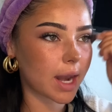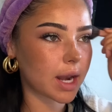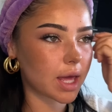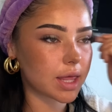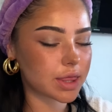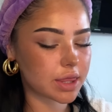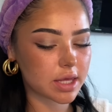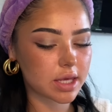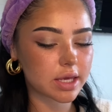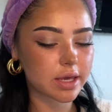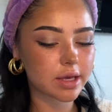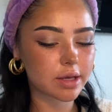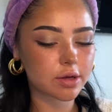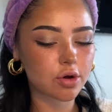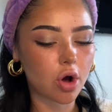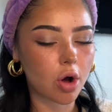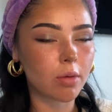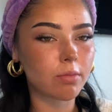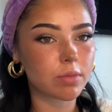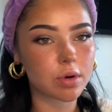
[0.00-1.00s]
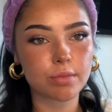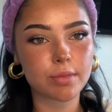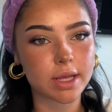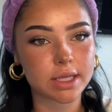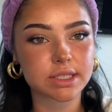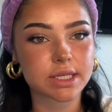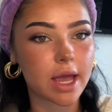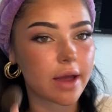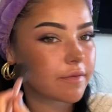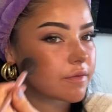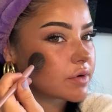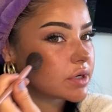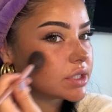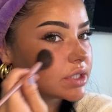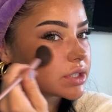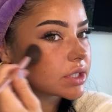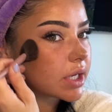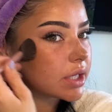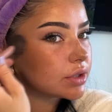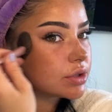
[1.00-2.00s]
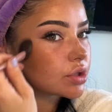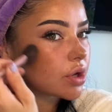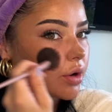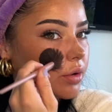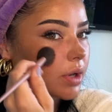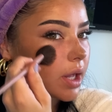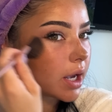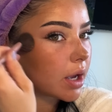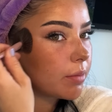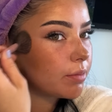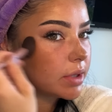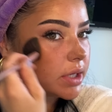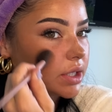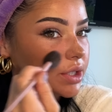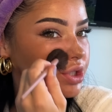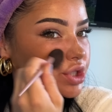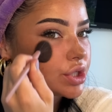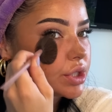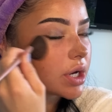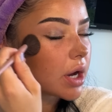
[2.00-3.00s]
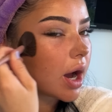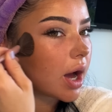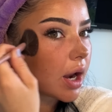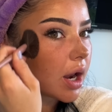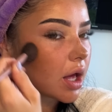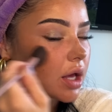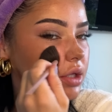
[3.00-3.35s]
I think it complements every skin tone like a peachy colour.